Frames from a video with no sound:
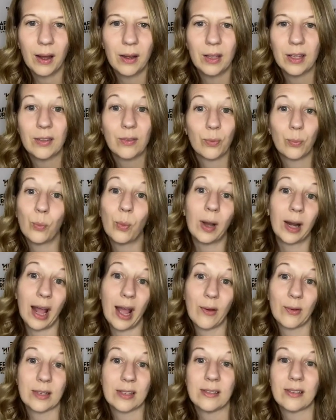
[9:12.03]
is what
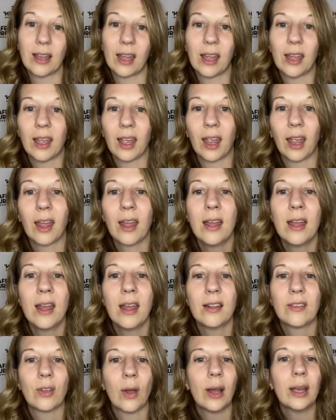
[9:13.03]
I was thinking.
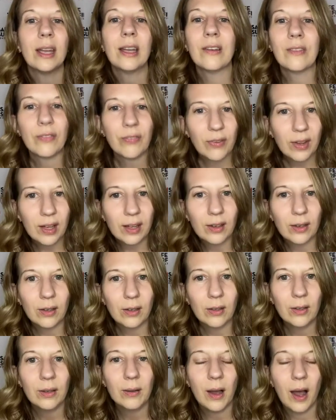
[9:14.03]
So I didn't
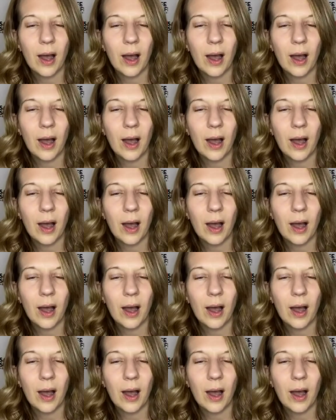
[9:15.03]
feel